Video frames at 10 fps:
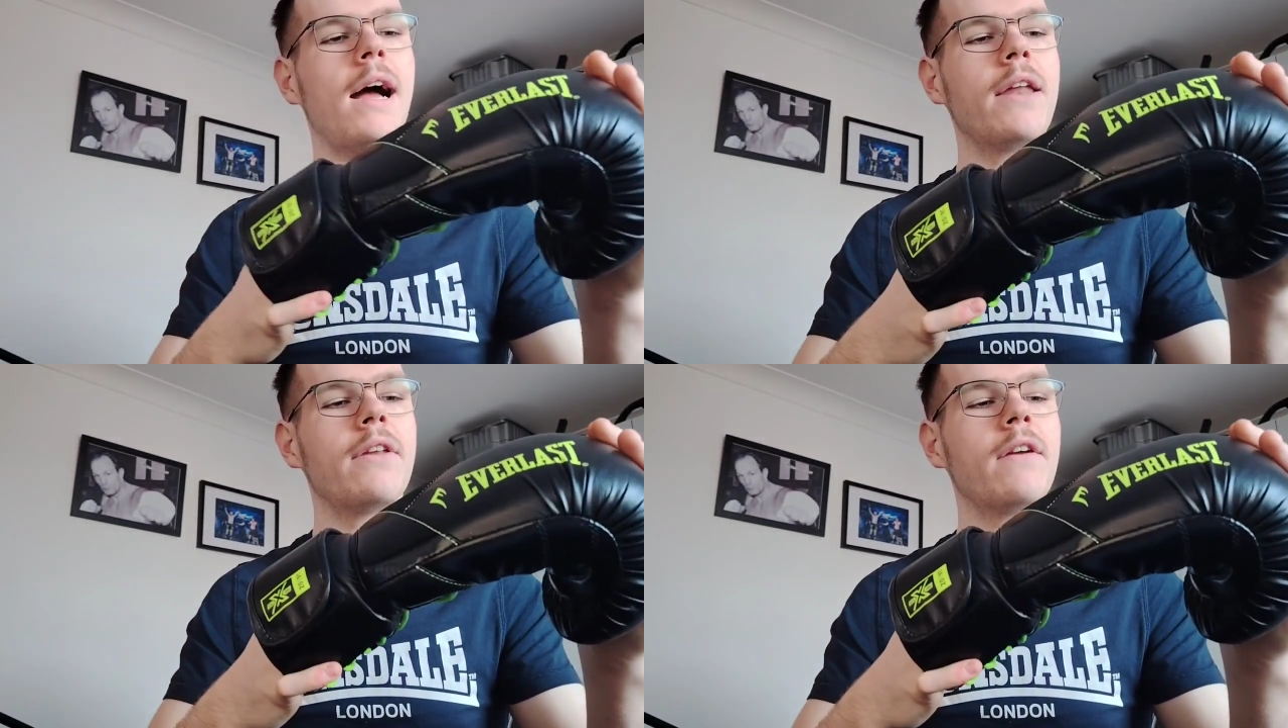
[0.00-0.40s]

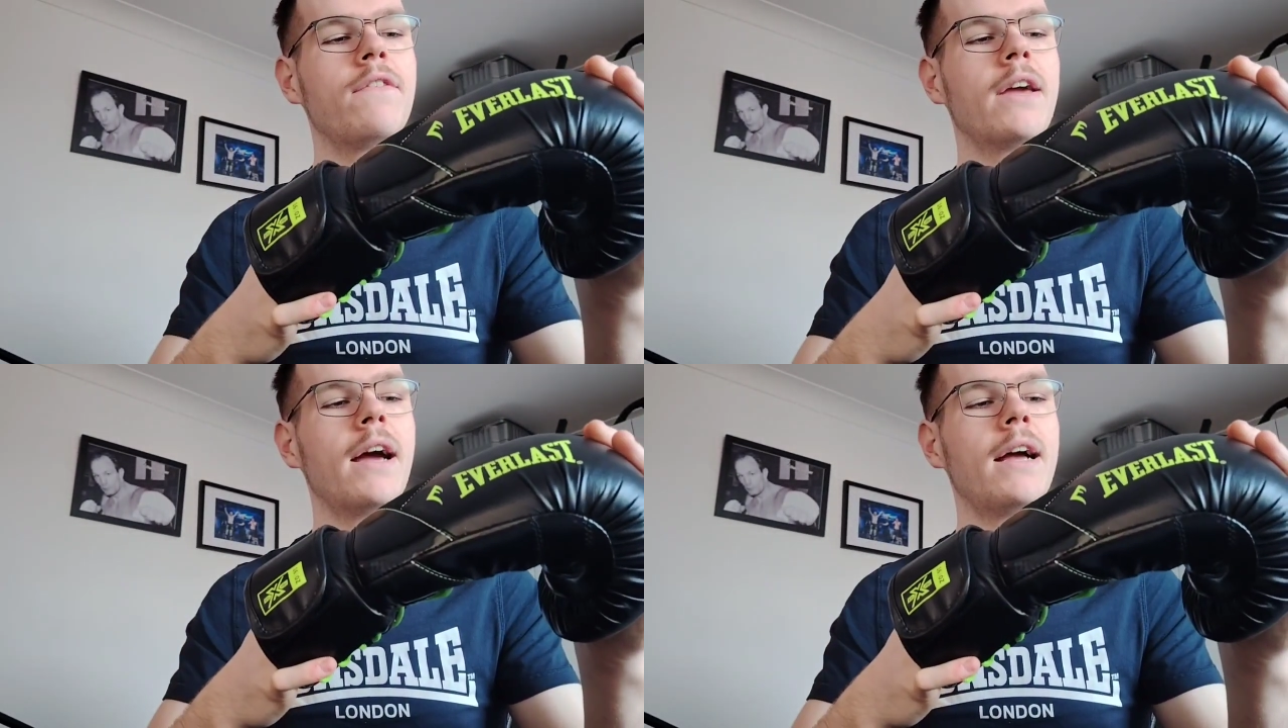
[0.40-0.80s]
and
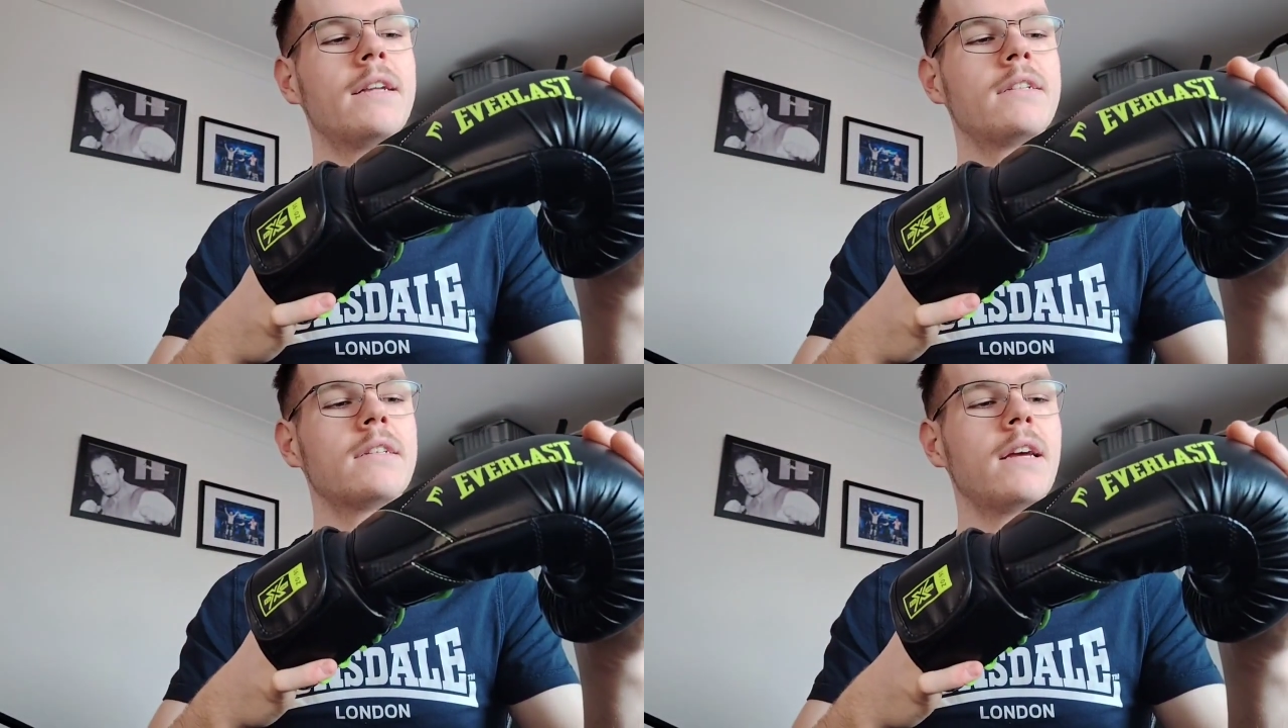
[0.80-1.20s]
if you
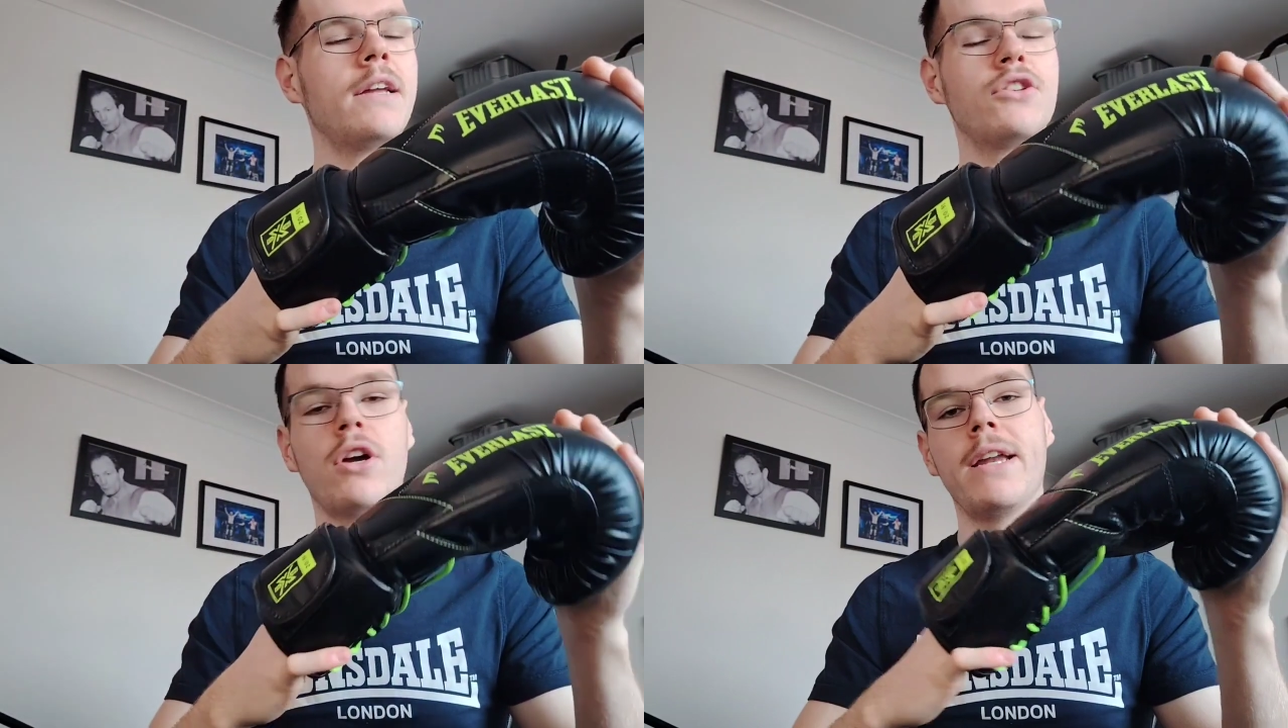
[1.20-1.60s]
guys
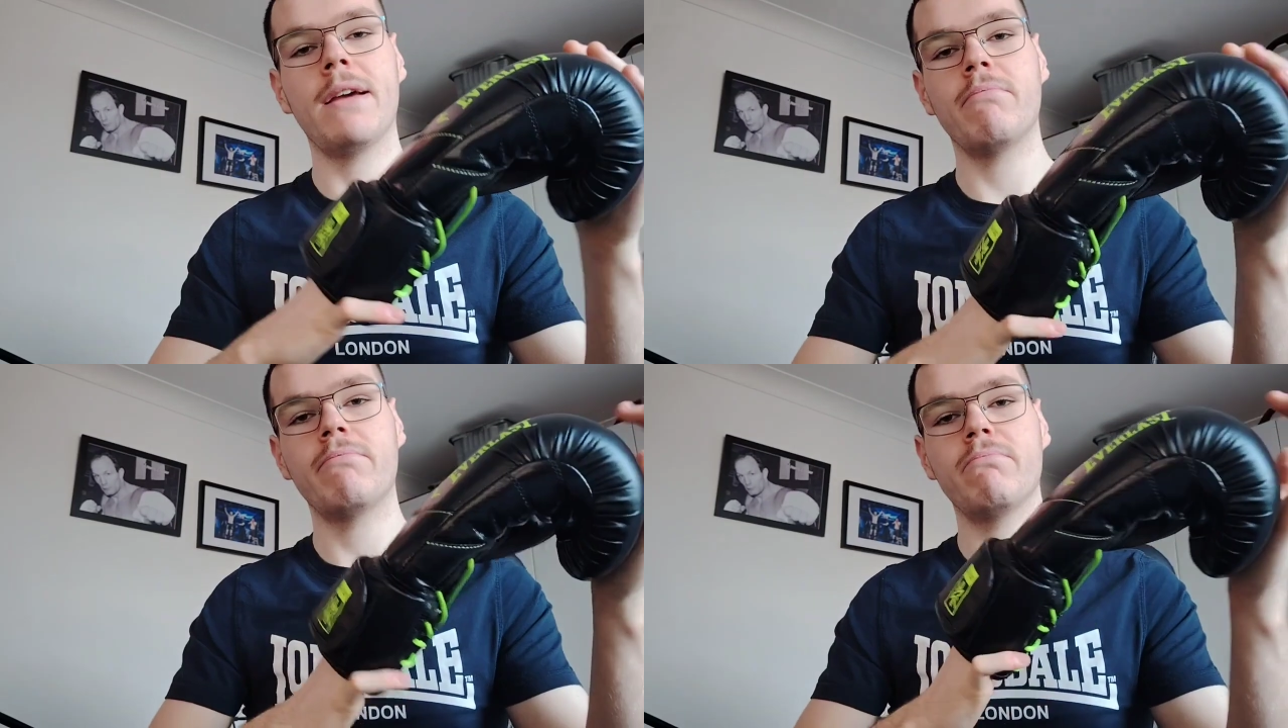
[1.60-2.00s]

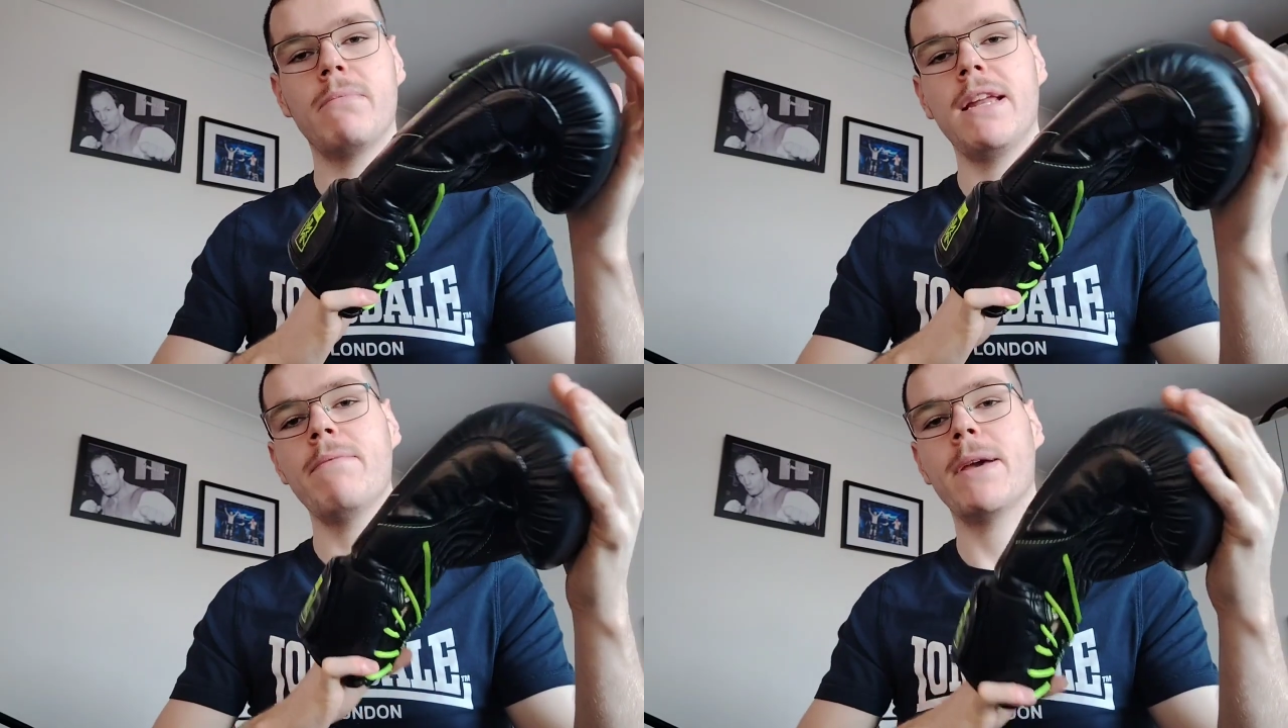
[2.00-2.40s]
enjoyed it,
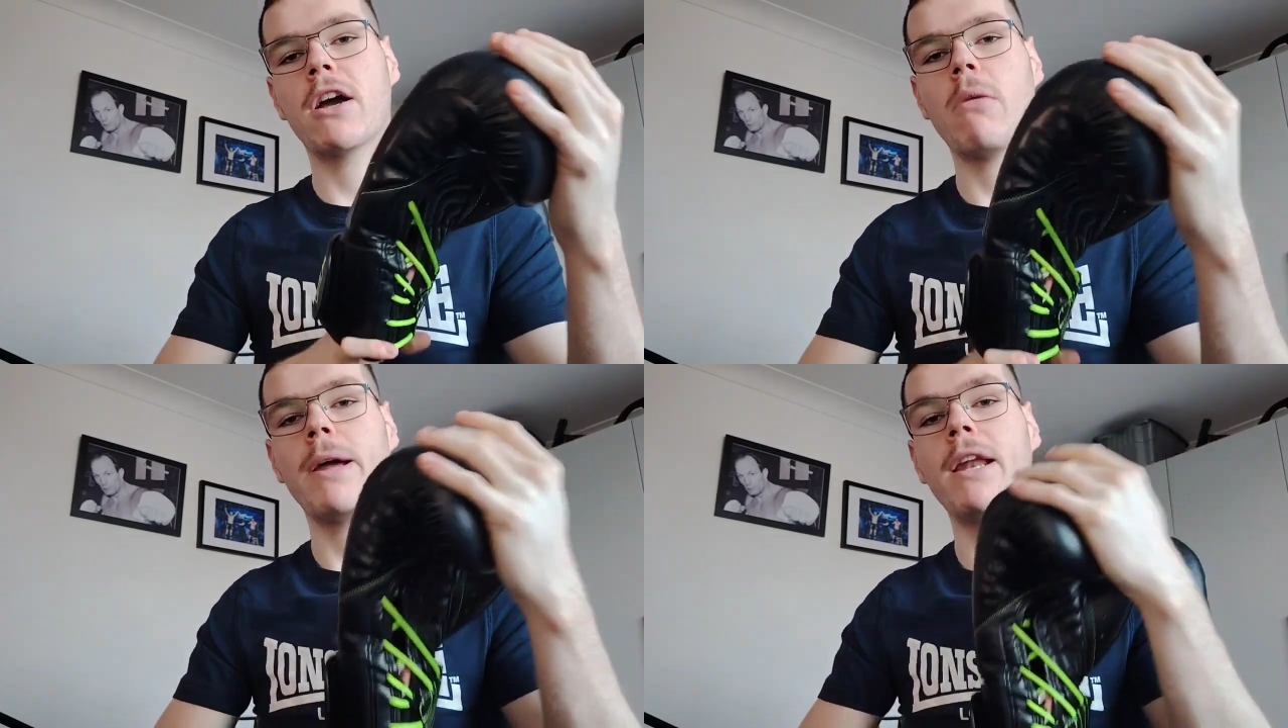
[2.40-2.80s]
leave
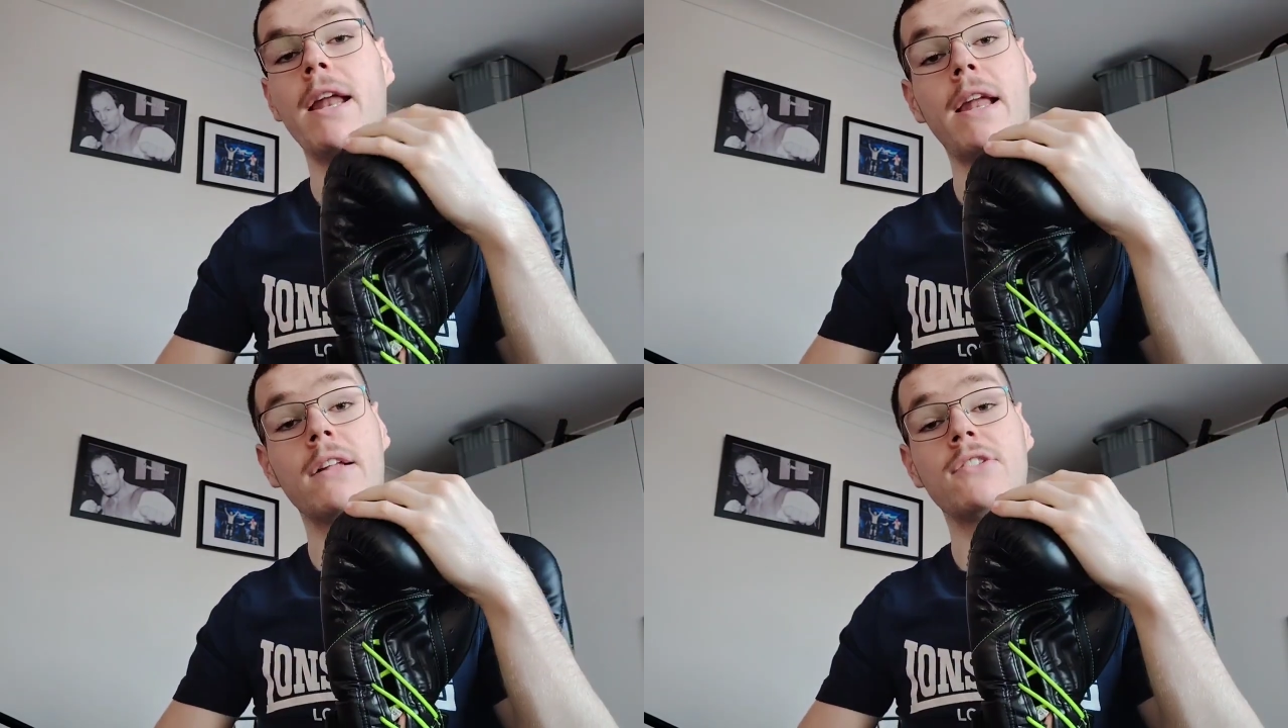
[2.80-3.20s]
me a
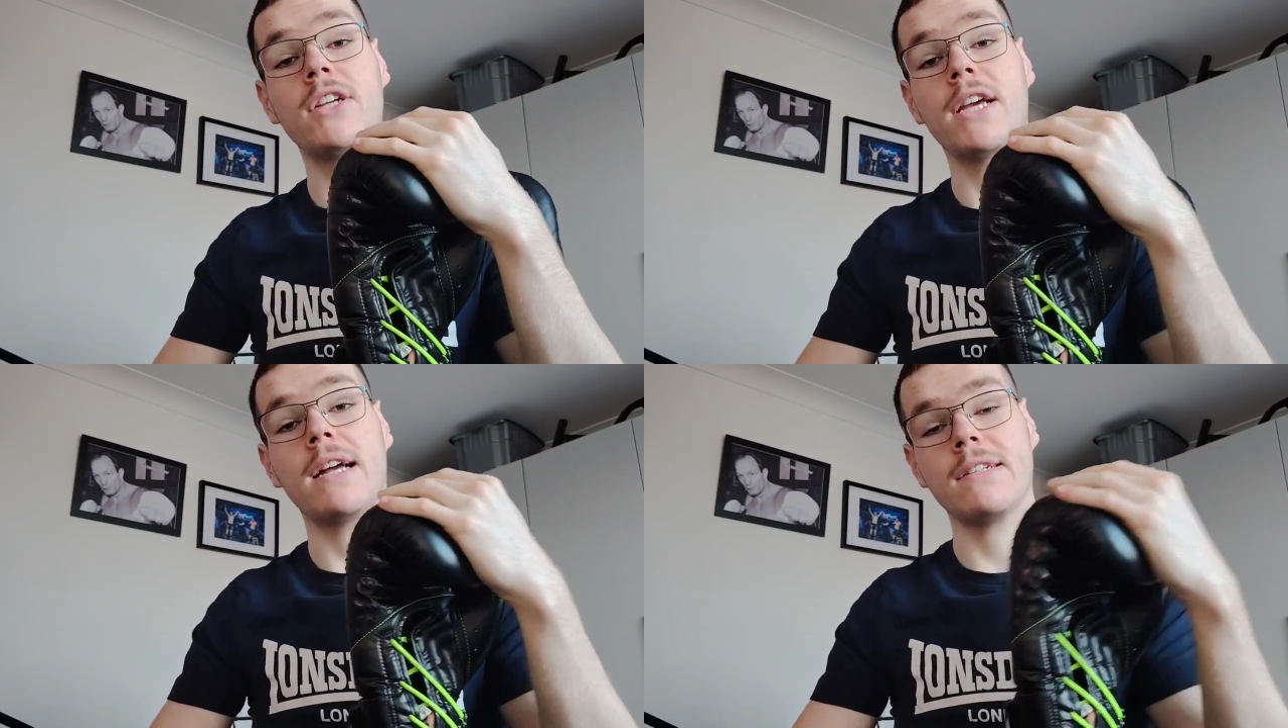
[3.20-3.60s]
comment and I'll
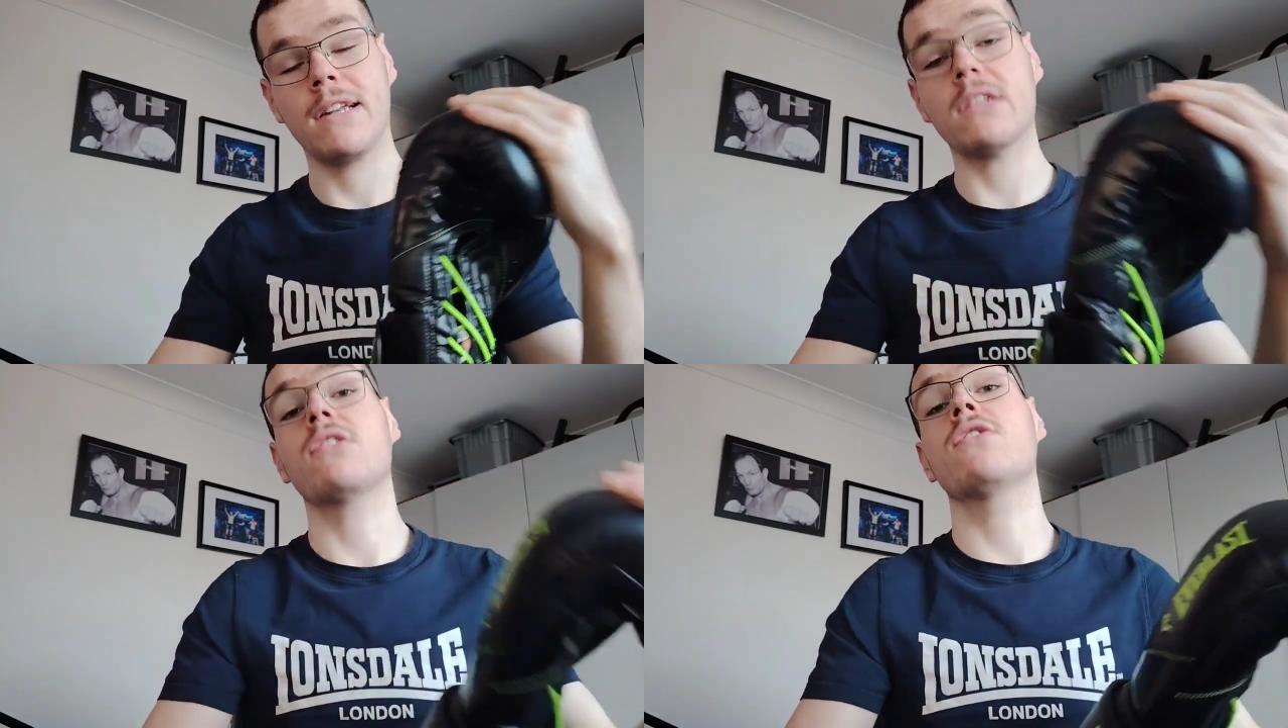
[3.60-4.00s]
see you guys
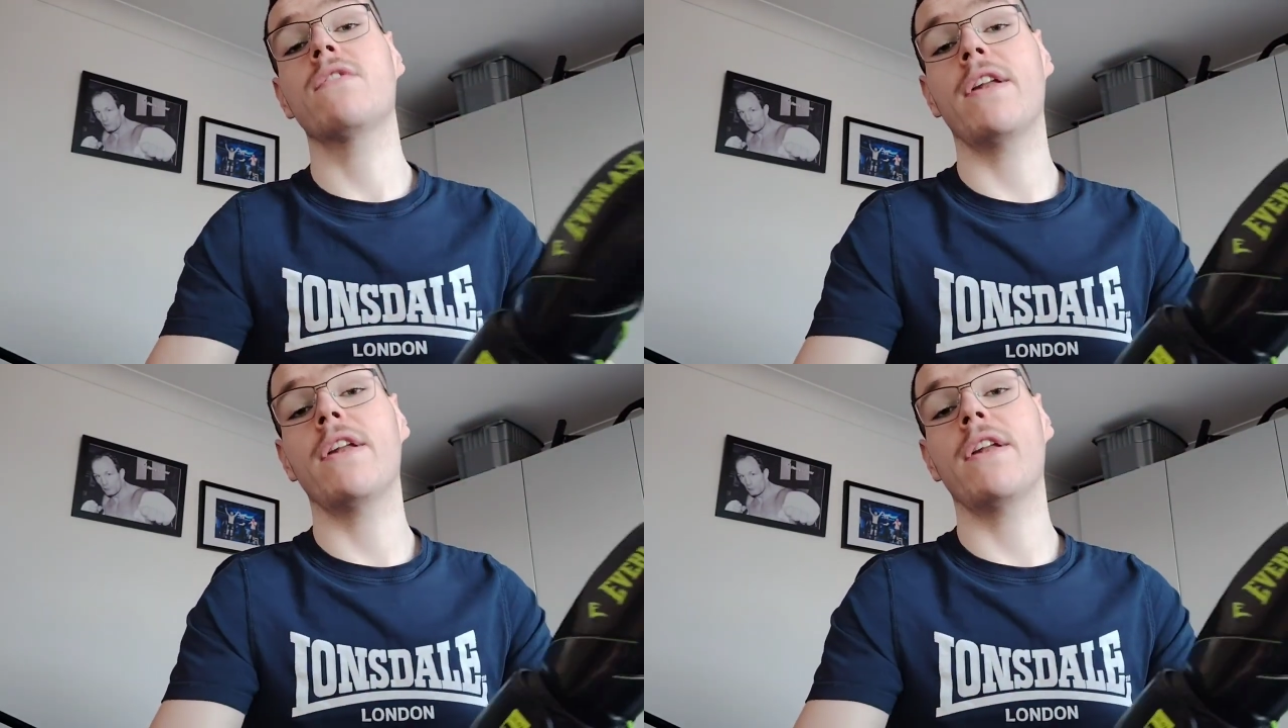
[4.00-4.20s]
in the next one.